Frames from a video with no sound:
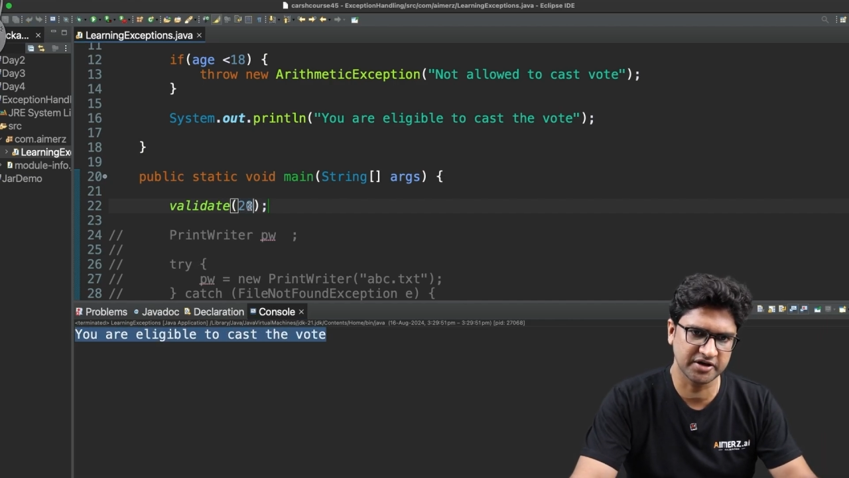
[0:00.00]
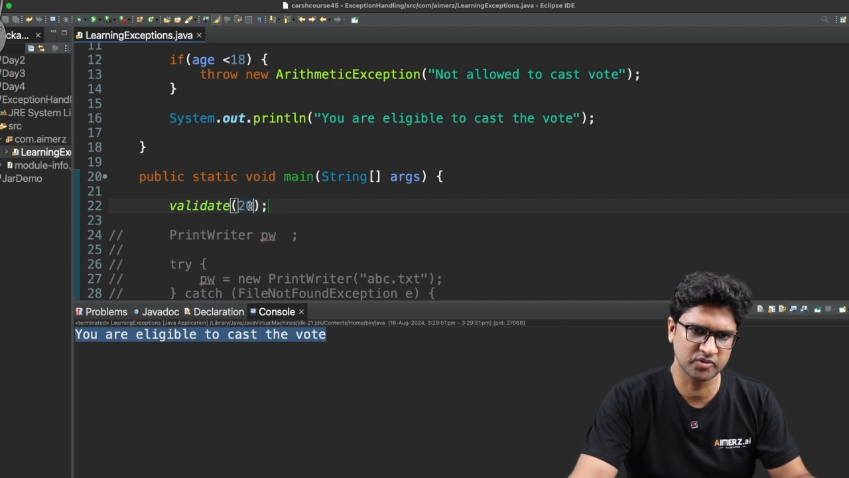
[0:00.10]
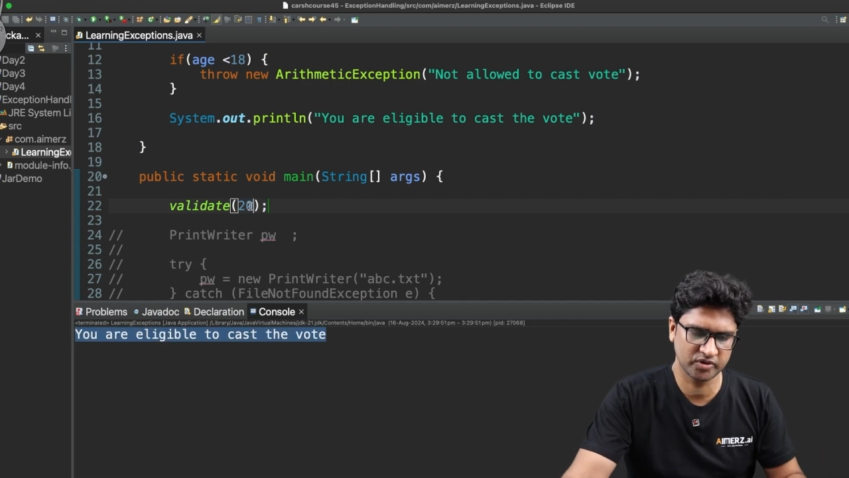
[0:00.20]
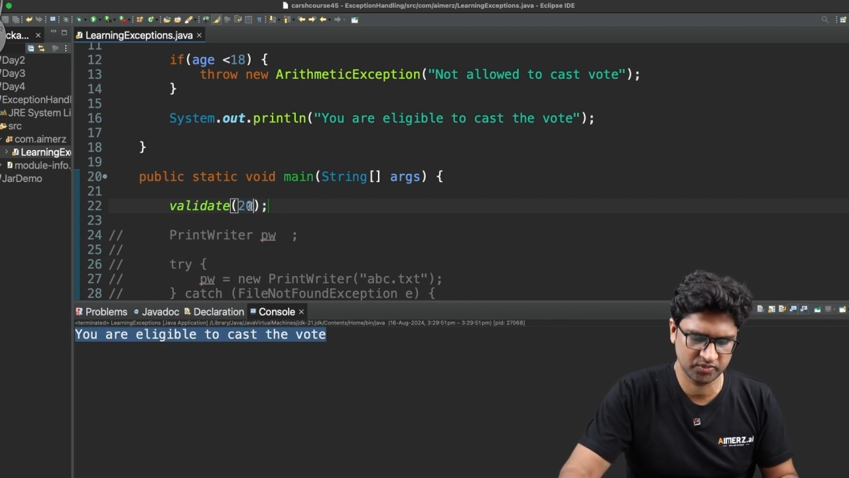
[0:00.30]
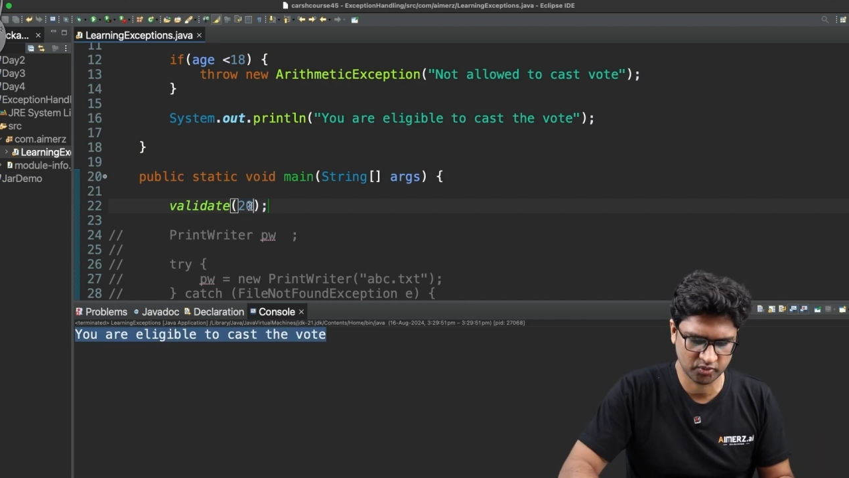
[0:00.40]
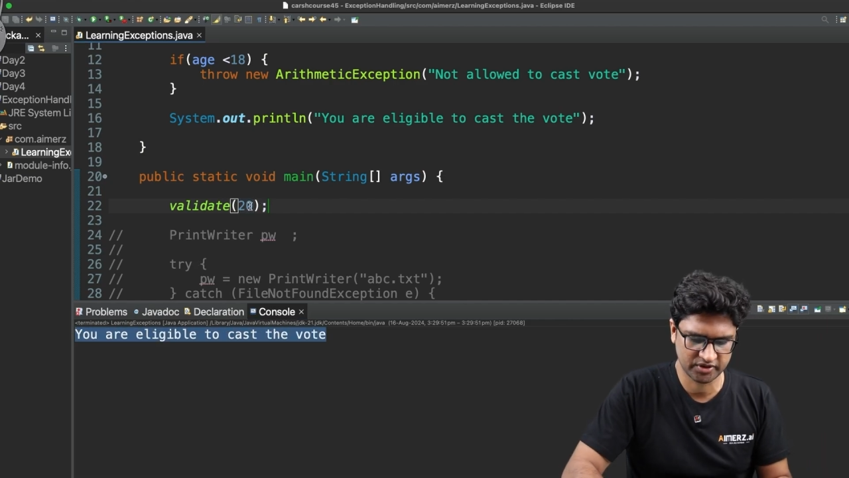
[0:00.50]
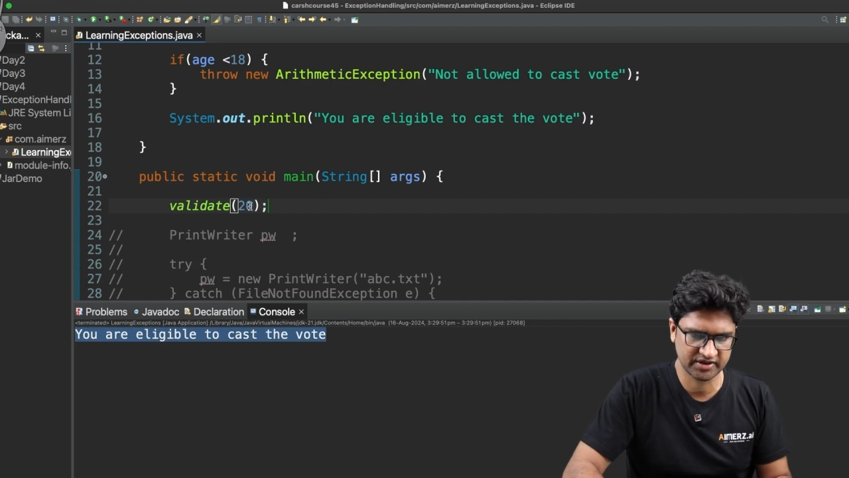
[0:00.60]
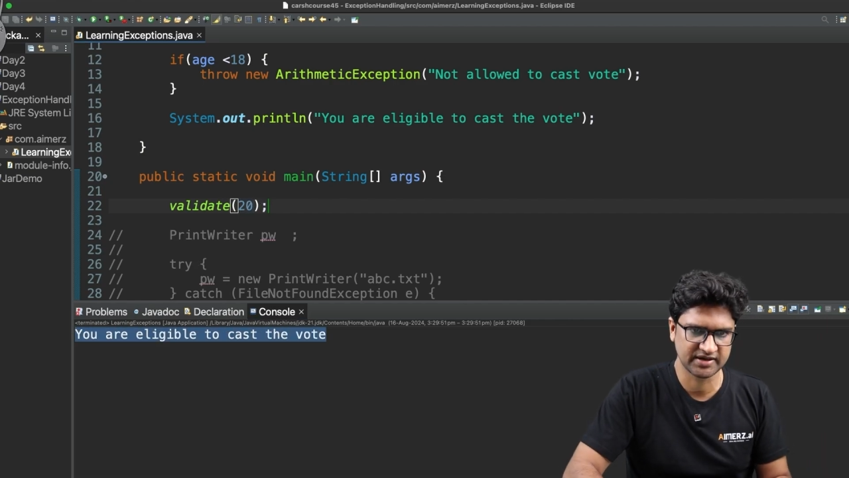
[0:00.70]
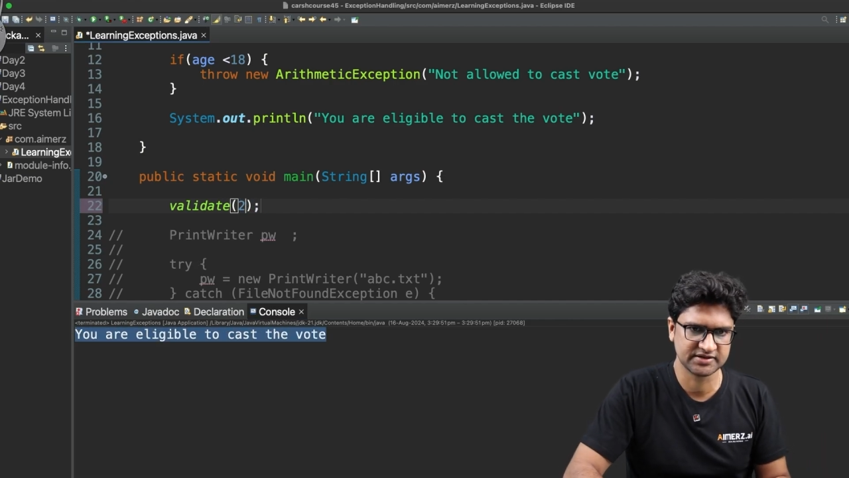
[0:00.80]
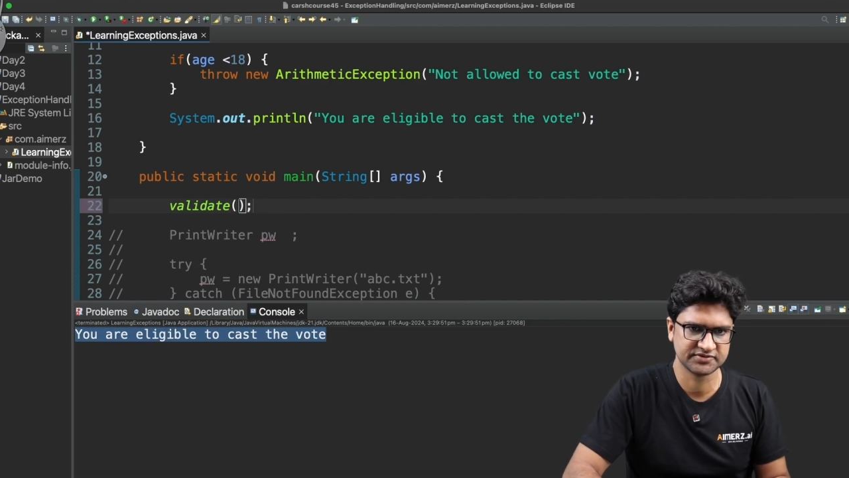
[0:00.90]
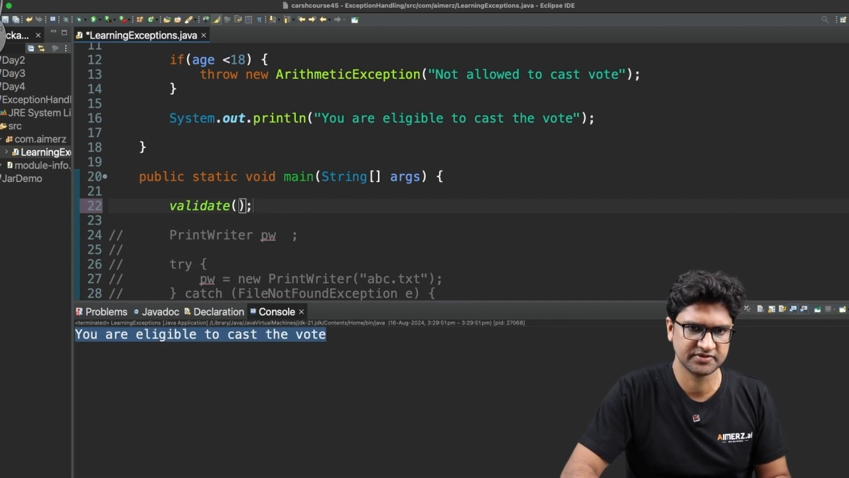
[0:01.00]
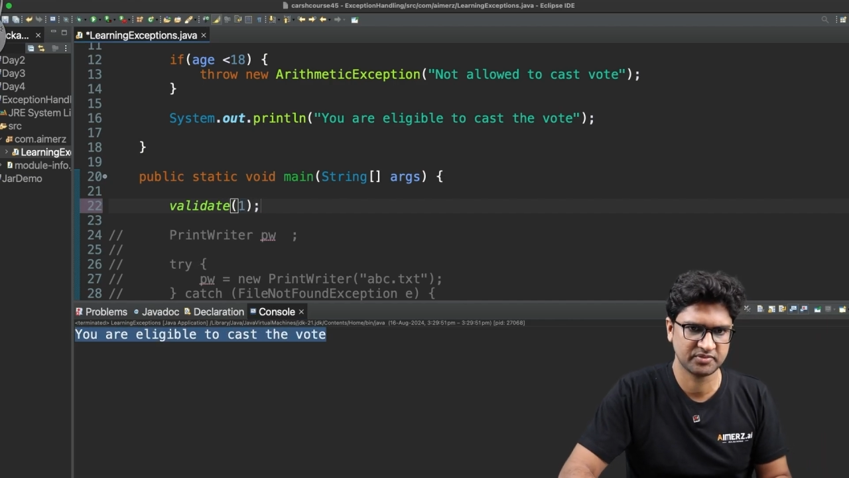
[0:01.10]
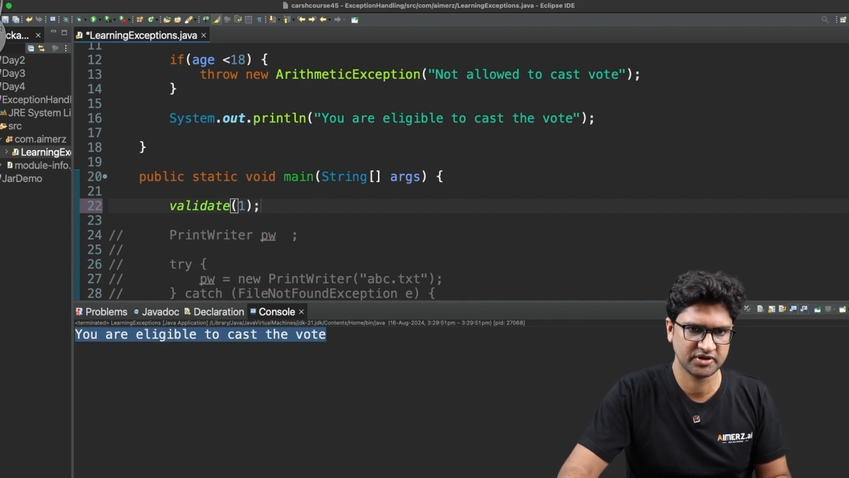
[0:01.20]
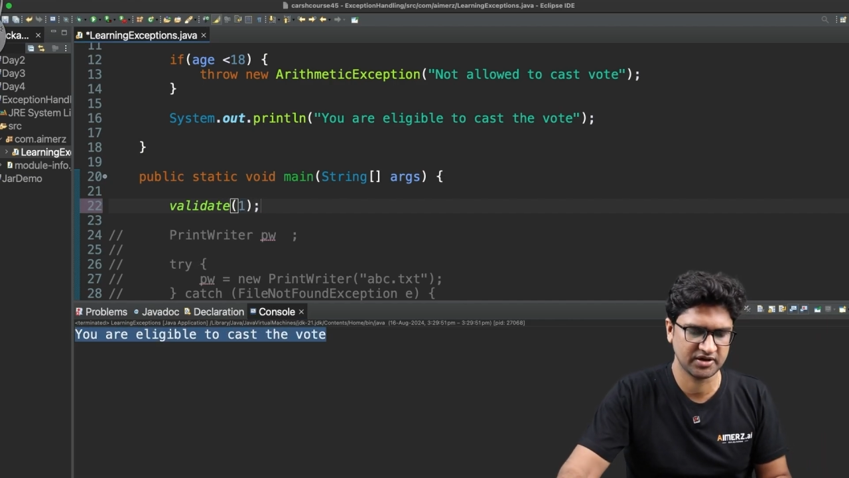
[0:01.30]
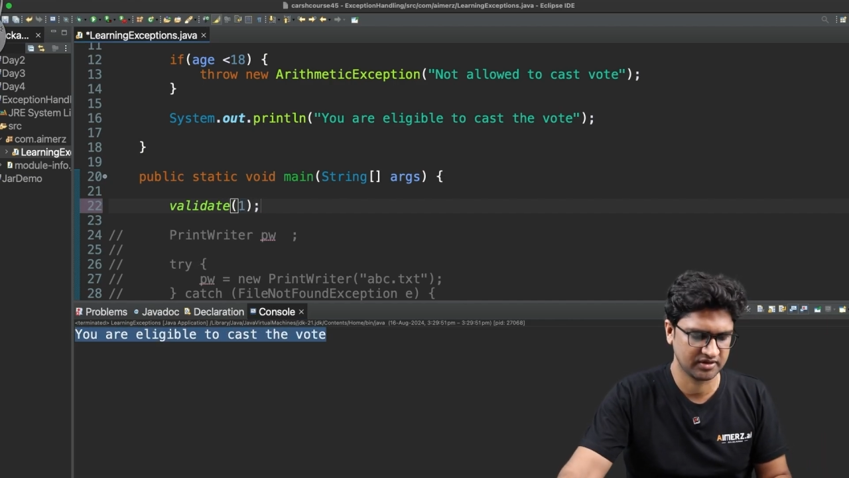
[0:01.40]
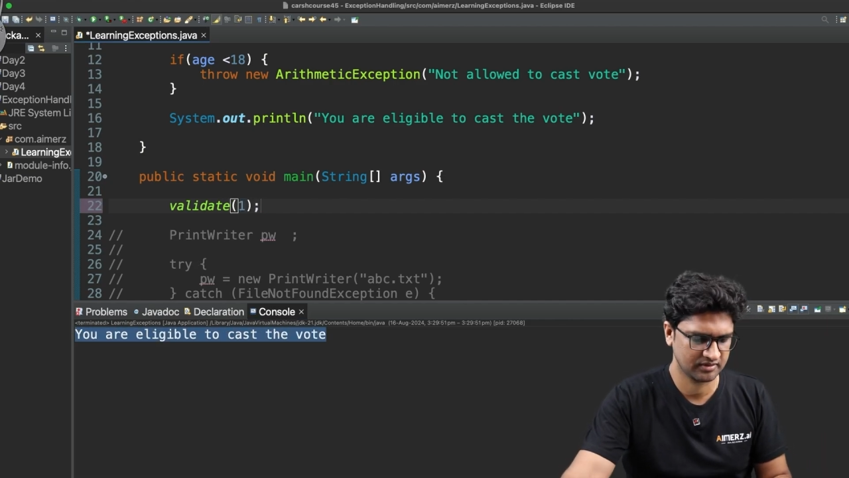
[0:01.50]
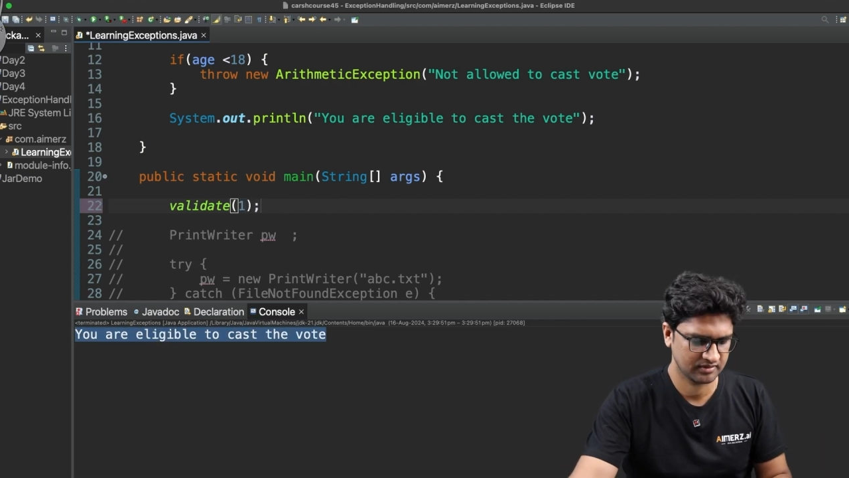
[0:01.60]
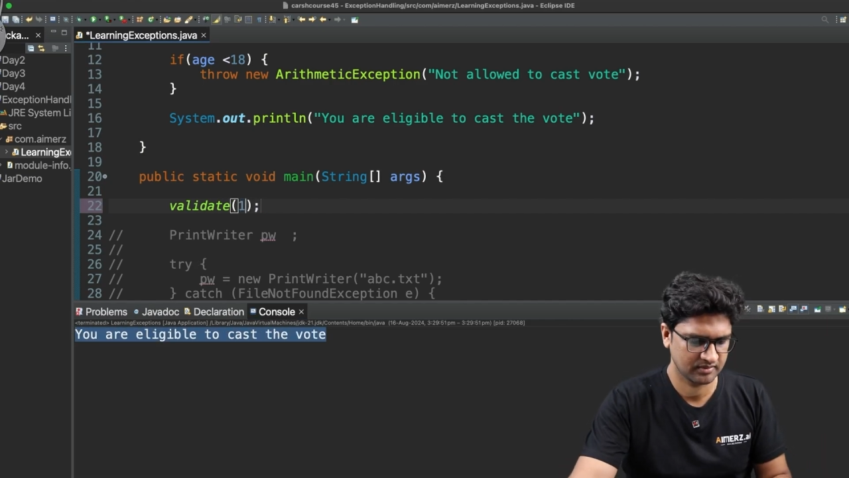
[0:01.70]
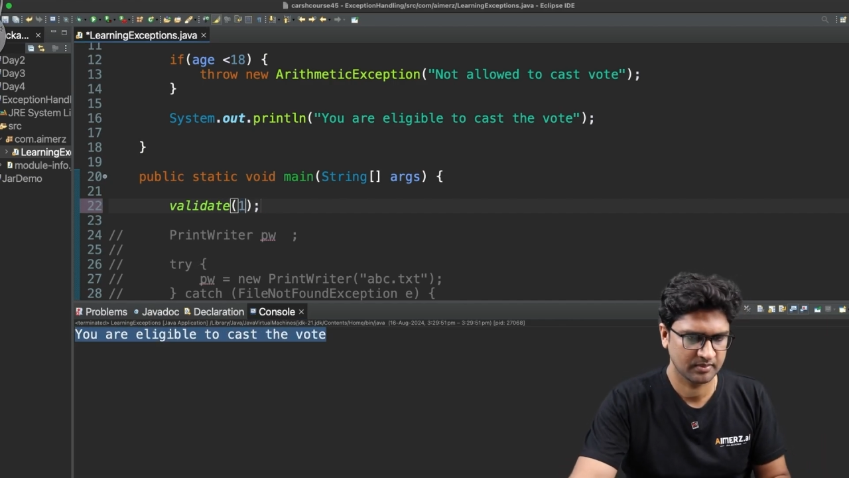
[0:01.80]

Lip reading: I go and put it as 15